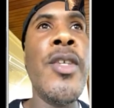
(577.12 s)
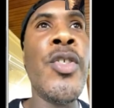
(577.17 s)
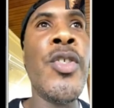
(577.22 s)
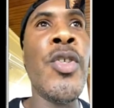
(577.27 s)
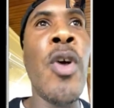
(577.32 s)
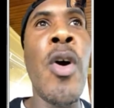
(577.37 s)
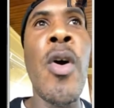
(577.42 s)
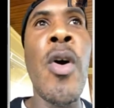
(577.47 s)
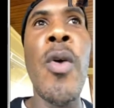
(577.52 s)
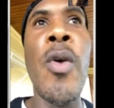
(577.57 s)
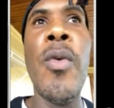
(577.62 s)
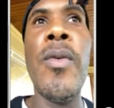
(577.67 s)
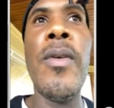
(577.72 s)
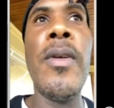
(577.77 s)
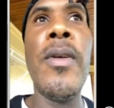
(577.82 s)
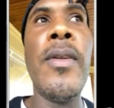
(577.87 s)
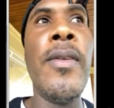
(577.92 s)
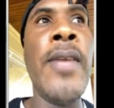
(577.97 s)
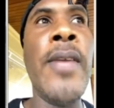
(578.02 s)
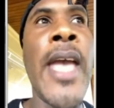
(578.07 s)
So,
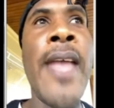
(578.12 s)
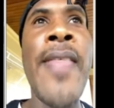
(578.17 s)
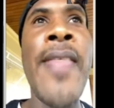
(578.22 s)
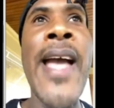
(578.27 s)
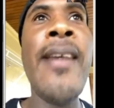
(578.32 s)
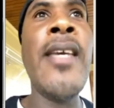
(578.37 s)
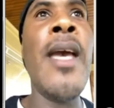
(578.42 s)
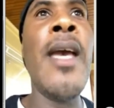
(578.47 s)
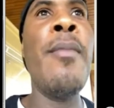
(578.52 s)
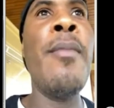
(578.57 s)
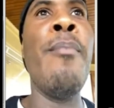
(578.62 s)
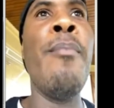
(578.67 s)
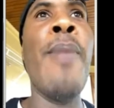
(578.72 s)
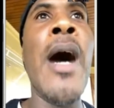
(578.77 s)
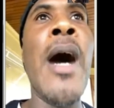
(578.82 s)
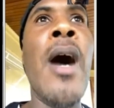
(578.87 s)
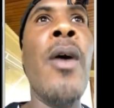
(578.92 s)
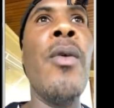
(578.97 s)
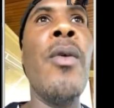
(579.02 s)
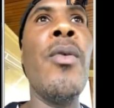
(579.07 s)
yeah, that came
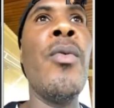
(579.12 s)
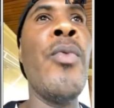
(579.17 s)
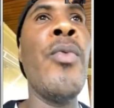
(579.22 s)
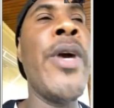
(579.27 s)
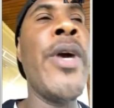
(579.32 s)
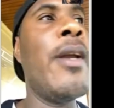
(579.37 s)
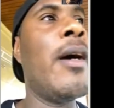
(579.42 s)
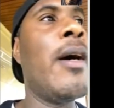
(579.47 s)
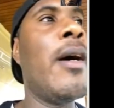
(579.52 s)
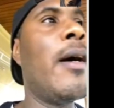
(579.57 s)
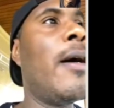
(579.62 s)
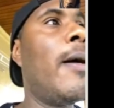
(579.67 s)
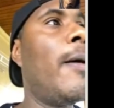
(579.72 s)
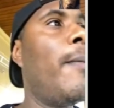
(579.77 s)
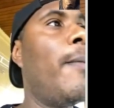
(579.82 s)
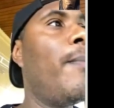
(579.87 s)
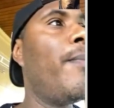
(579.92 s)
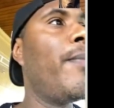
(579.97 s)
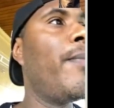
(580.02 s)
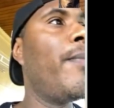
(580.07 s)
about when I
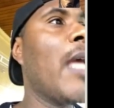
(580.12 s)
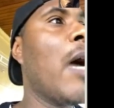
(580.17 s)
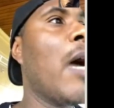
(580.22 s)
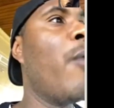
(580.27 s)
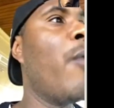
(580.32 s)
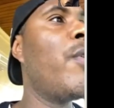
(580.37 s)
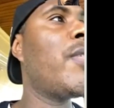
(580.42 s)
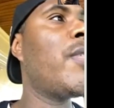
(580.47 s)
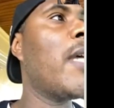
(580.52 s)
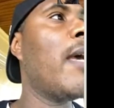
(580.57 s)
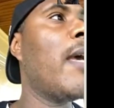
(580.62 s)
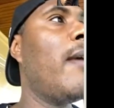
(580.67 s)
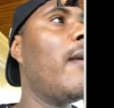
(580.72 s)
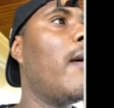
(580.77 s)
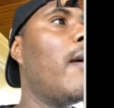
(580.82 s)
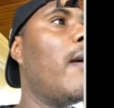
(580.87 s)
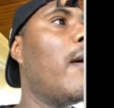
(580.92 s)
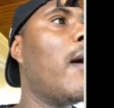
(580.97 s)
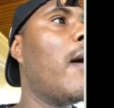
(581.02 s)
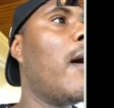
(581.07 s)
would say it
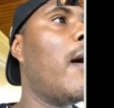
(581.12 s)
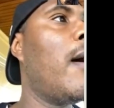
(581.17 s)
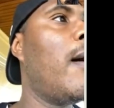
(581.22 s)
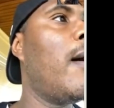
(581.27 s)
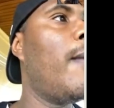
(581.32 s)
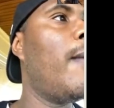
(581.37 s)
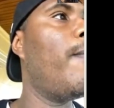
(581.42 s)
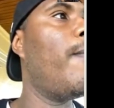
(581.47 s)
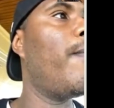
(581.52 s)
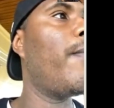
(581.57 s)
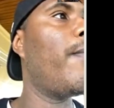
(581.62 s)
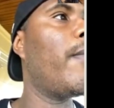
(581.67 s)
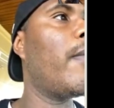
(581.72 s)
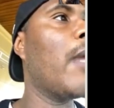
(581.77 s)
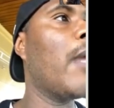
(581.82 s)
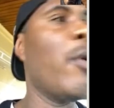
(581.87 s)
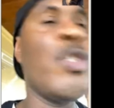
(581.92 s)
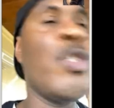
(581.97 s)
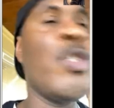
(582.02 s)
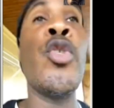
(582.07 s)

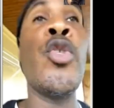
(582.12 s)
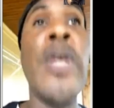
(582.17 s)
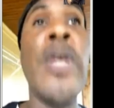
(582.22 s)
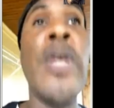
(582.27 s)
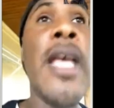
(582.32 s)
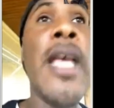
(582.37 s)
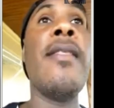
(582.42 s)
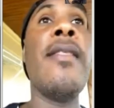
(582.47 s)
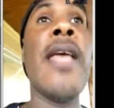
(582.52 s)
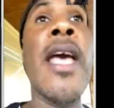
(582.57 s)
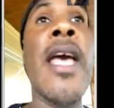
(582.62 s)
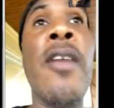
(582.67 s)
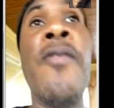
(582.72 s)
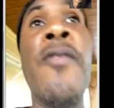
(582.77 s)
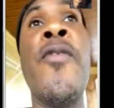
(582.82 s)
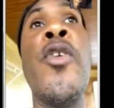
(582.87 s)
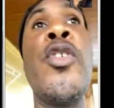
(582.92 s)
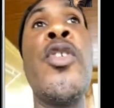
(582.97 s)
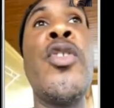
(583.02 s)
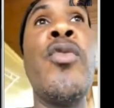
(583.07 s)
was the 20th
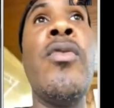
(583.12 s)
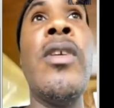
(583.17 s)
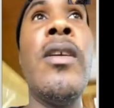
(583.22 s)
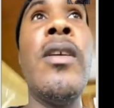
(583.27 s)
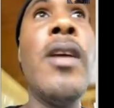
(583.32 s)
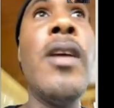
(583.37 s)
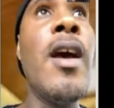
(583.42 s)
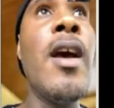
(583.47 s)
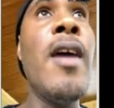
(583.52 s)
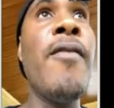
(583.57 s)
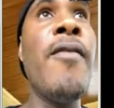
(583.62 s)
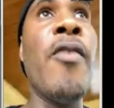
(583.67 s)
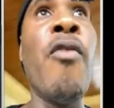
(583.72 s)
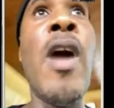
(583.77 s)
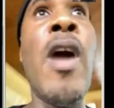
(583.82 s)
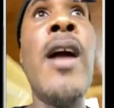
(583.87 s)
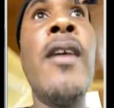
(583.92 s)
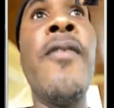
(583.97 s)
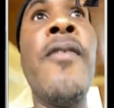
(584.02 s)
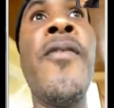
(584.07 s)
anniversary for
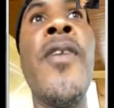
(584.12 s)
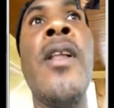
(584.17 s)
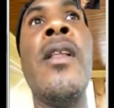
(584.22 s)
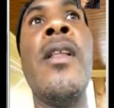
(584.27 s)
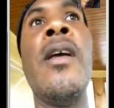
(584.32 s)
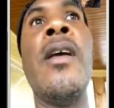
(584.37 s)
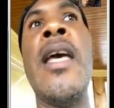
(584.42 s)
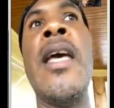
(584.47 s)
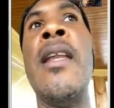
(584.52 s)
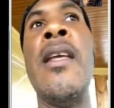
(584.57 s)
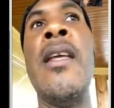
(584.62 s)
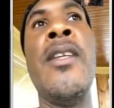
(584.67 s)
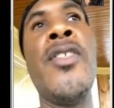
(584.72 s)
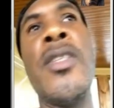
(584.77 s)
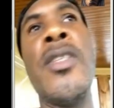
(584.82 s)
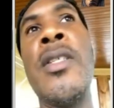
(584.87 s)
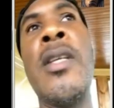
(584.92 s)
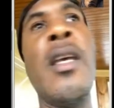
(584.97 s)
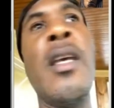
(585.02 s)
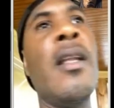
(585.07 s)
Rockefeller, and it
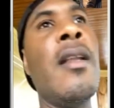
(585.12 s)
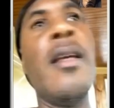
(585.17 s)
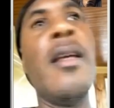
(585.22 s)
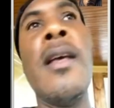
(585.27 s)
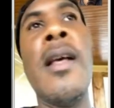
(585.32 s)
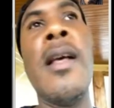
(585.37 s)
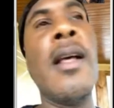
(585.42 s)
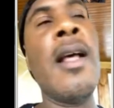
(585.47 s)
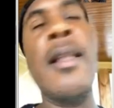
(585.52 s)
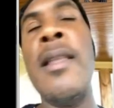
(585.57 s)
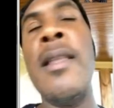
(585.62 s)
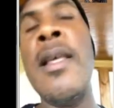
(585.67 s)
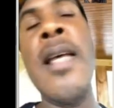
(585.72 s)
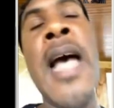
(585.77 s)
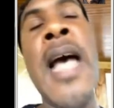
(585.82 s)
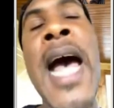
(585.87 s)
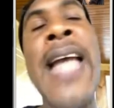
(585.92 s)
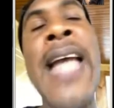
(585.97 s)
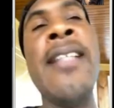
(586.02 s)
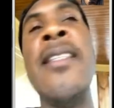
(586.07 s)
just hit the
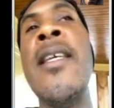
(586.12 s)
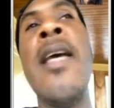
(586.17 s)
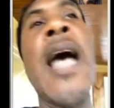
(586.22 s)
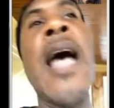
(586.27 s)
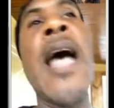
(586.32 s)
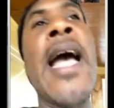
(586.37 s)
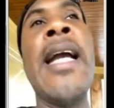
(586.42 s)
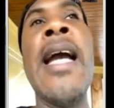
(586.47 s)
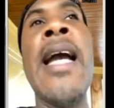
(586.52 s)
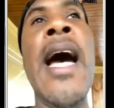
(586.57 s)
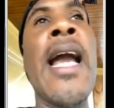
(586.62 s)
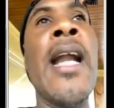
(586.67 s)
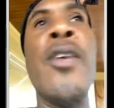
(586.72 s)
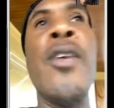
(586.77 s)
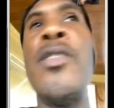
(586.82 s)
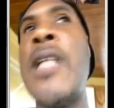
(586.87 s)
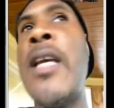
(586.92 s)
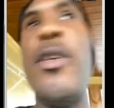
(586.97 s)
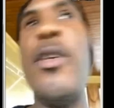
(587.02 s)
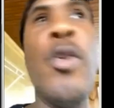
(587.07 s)
idea I got. I
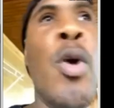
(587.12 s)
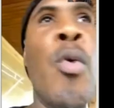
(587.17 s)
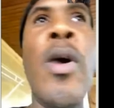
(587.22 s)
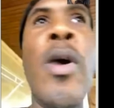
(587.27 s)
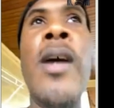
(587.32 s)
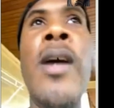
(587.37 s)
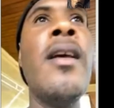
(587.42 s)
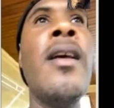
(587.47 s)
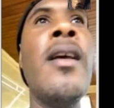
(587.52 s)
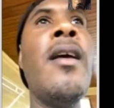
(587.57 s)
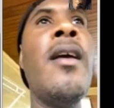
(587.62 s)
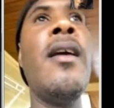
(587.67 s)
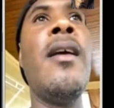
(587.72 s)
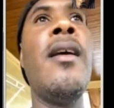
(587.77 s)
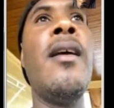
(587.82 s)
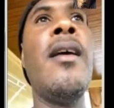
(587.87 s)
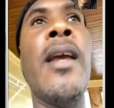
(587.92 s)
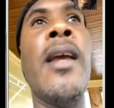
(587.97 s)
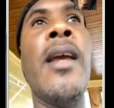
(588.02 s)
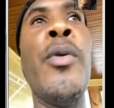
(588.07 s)
was like, you know what?
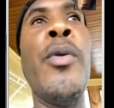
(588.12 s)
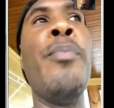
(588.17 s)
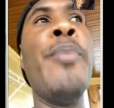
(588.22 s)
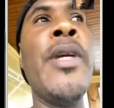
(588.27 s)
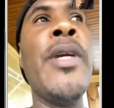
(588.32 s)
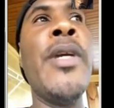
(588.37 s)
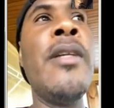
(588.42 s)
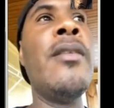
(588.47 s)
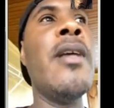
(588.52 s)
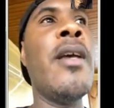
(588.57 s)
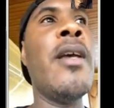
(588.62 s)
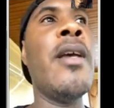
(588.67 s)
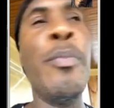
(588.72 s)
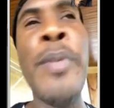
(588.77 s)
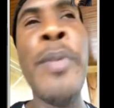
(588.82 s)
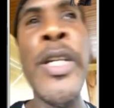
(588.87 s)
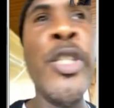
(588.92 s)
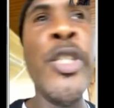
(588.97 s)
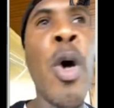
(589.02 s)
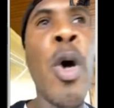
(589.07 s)
It would
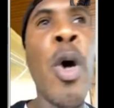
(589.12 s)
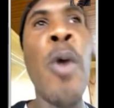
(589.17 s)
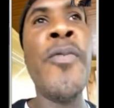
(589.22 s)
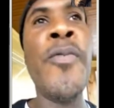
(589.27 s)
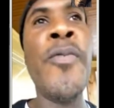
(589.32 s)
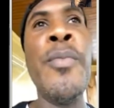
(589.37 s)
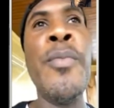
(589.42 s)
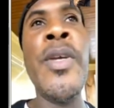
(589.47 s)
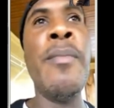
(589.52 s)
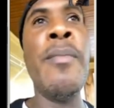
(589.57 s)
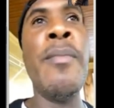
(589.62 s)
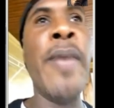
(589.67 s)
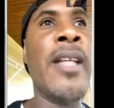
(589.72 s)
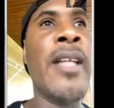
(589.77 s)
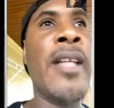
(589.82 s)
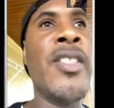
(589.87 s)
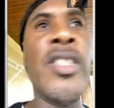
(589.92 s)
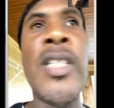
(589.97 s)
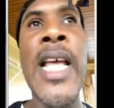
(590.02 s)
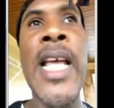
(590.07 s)
be dope for me to
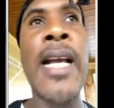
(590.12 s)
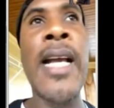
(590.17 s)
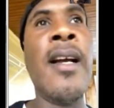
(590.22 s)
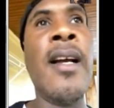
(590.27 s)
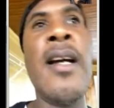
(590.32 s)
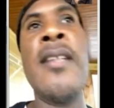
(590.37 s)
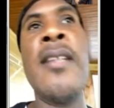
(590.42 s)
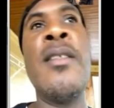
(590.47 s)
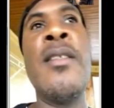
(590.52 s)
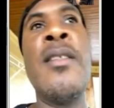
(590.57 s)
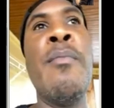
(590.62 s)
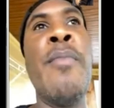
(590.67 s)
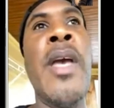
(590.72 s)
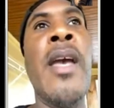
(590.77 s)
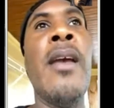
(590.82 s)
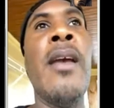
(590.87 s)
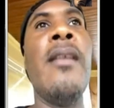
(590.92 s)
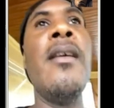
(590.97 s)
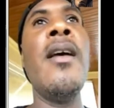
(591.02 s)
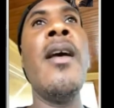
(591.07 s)
make just like a custom
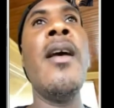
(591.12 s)
made,